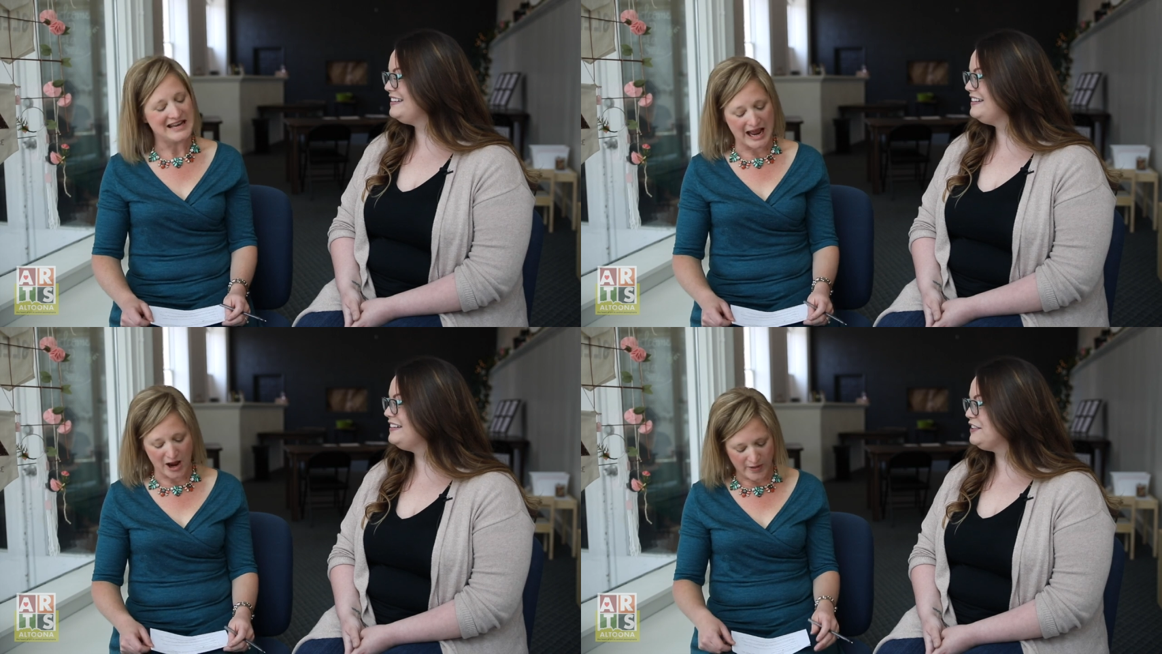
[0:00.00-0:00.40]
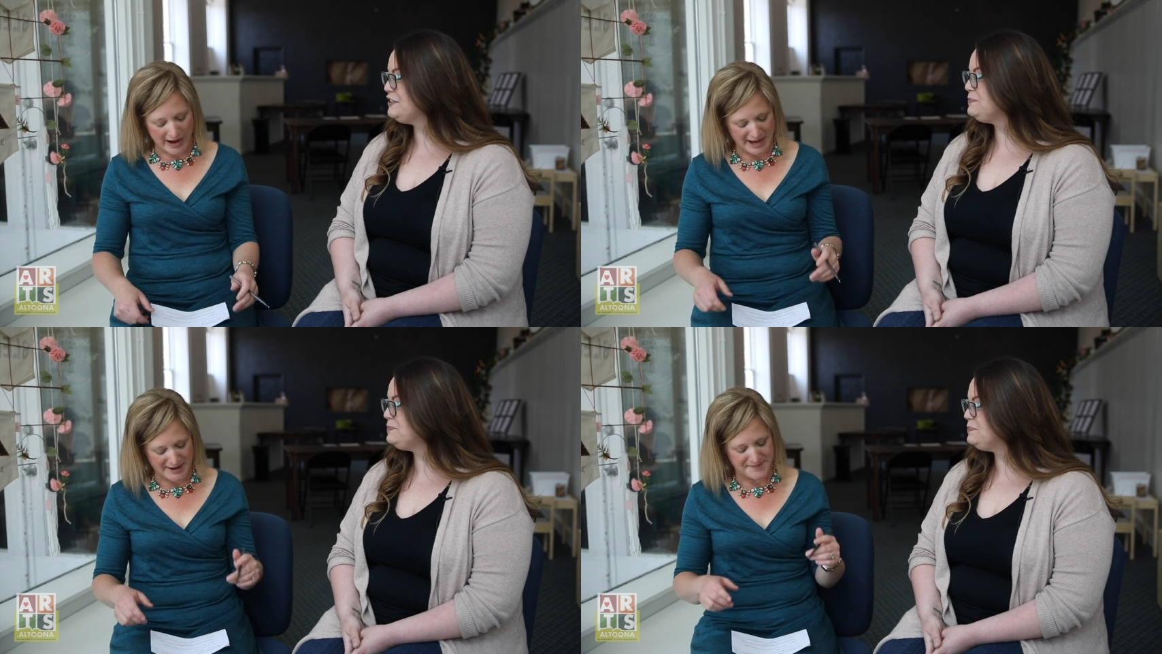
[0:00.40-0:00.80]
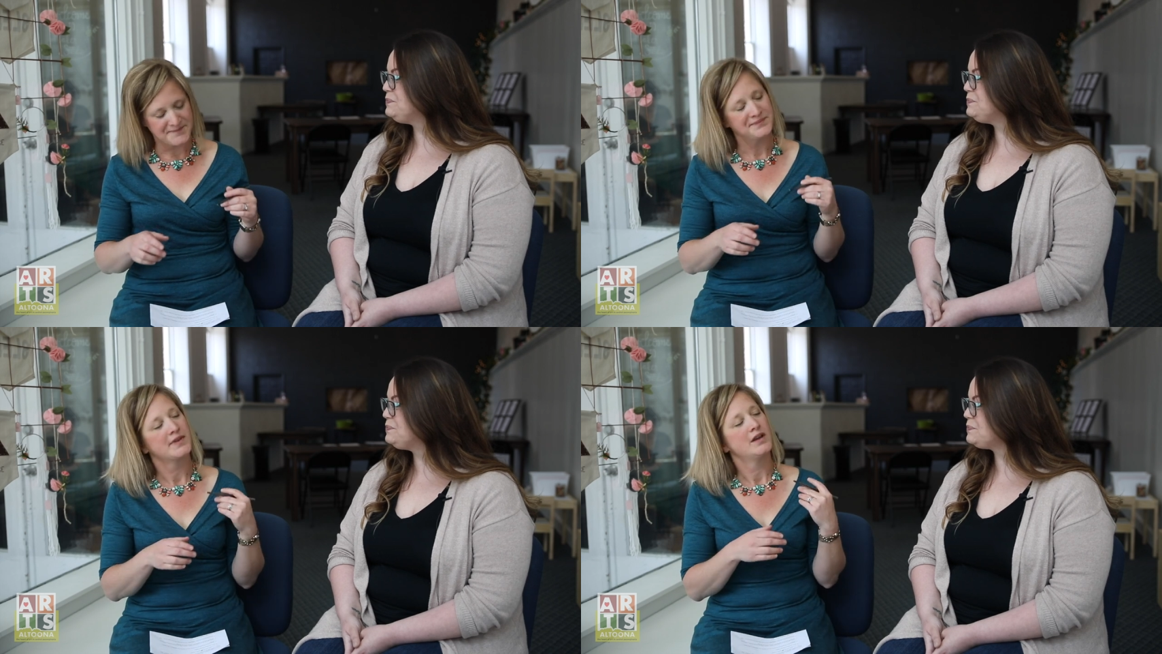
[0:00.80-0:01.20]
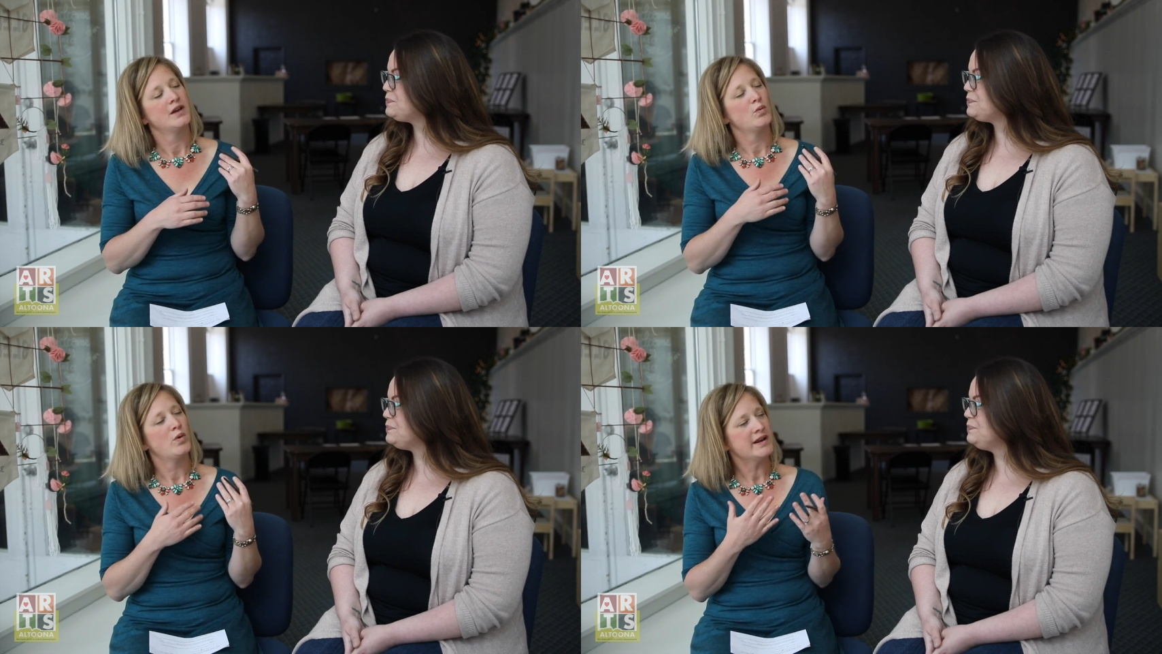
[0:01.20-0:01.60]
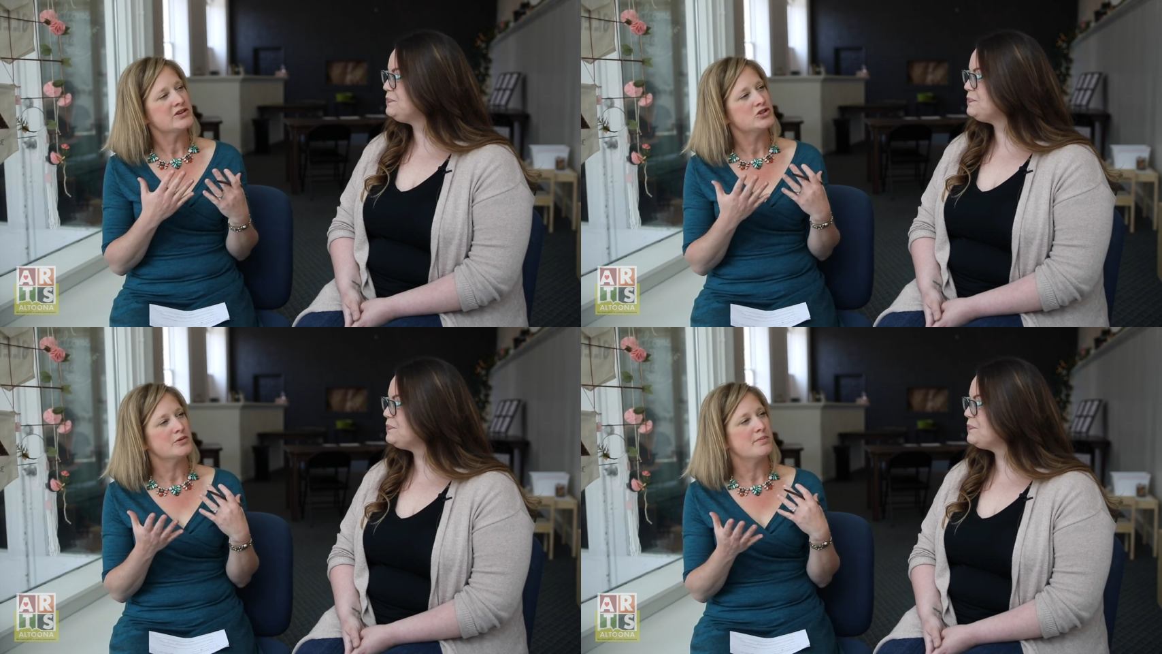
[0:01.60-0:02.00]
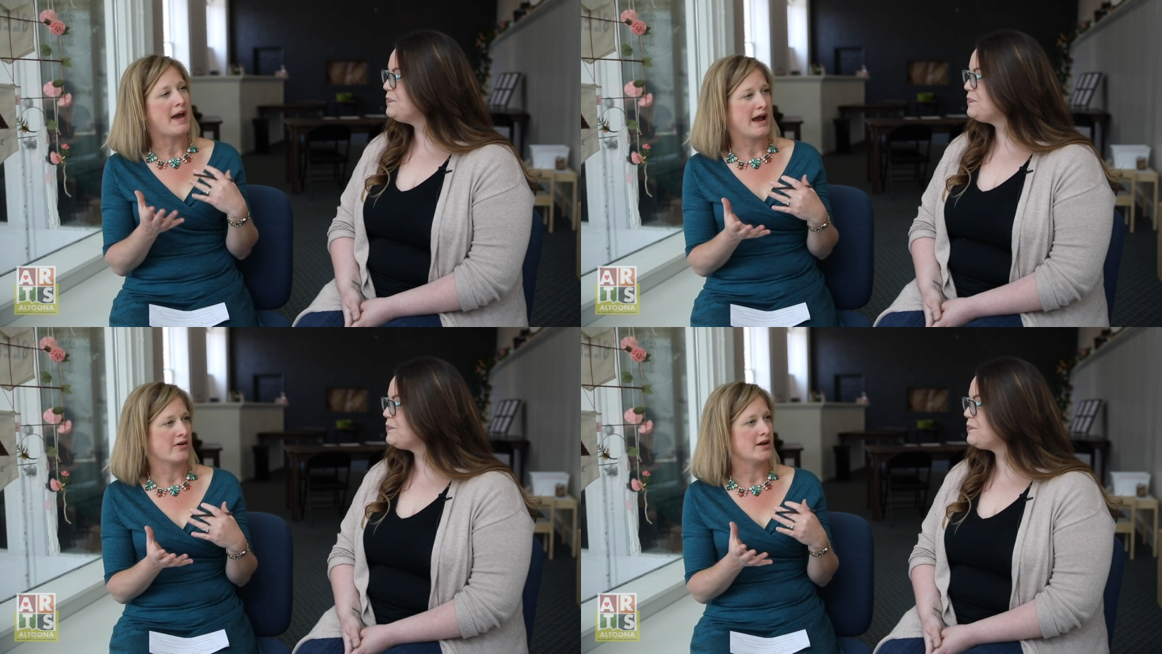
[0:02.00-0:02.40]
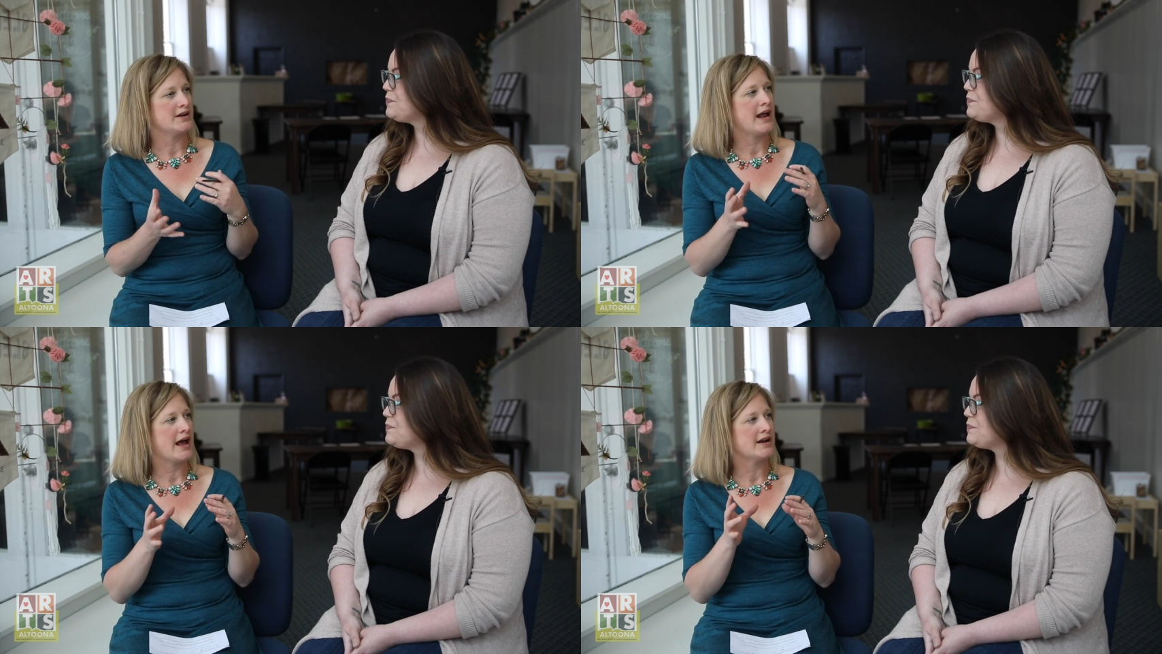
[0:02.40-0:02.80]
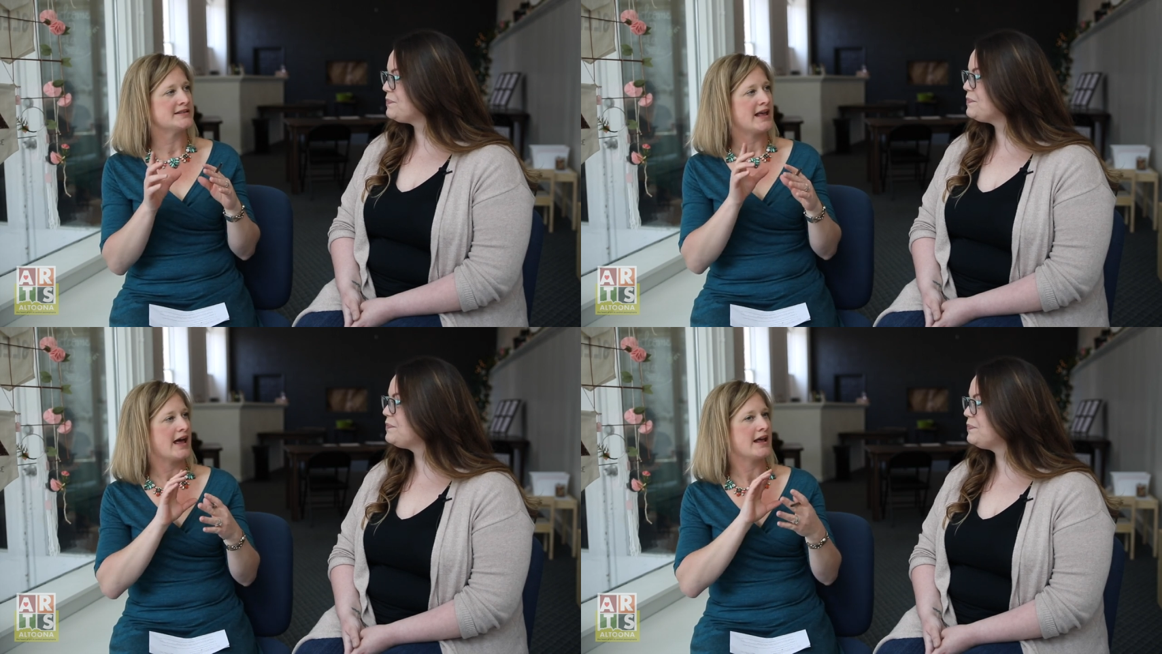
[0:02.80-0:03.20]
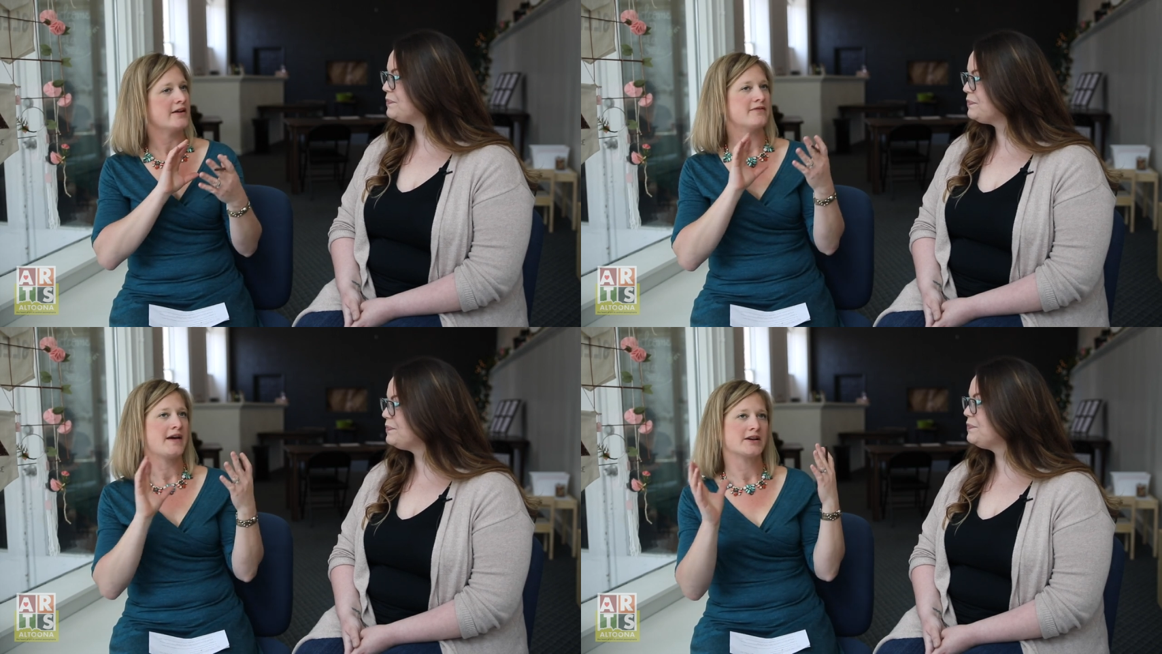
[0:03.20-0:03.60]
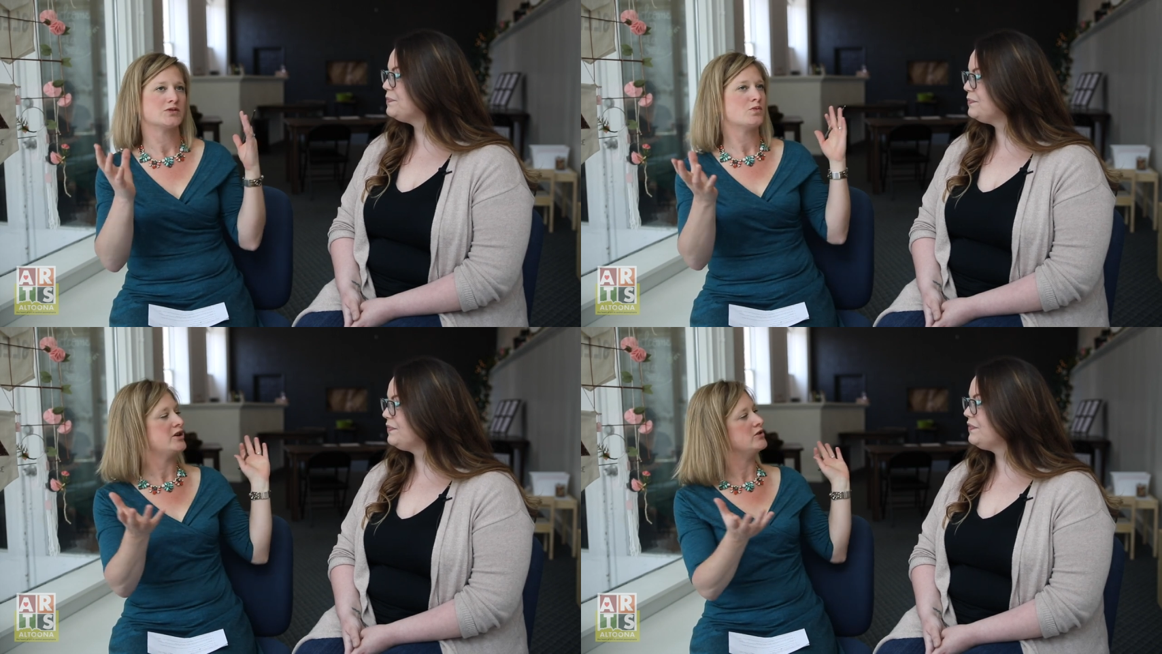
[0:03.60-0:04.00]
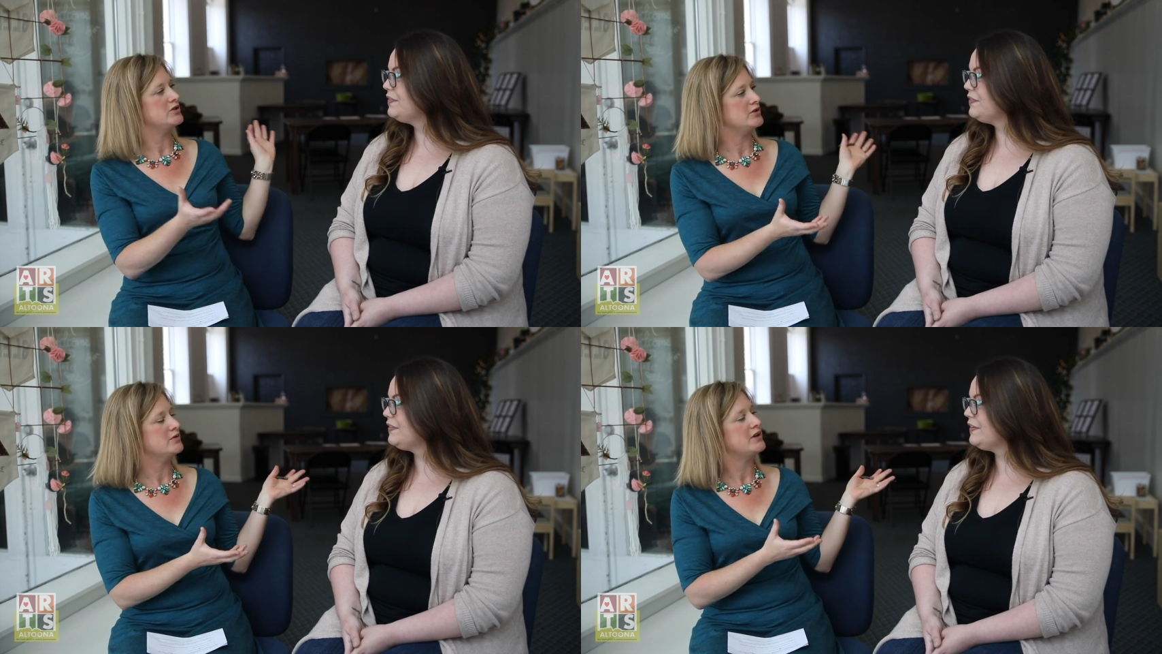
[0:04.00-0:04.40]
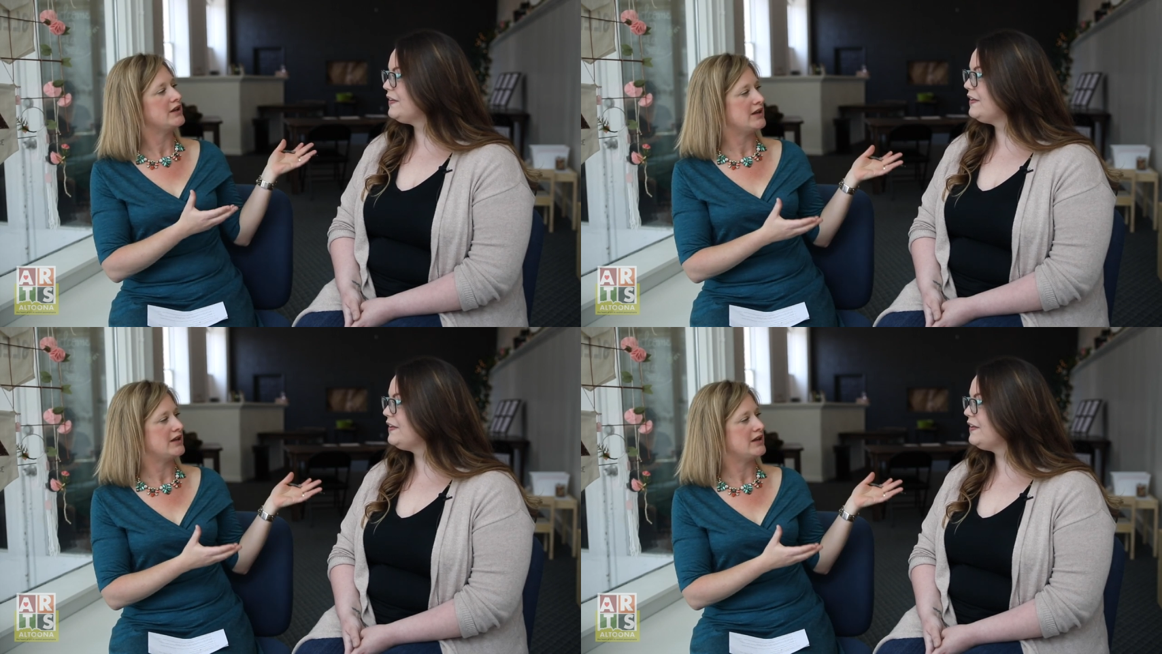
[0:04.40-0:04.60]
Speaker 1: Now, um, what is your background, and how does that affect what you do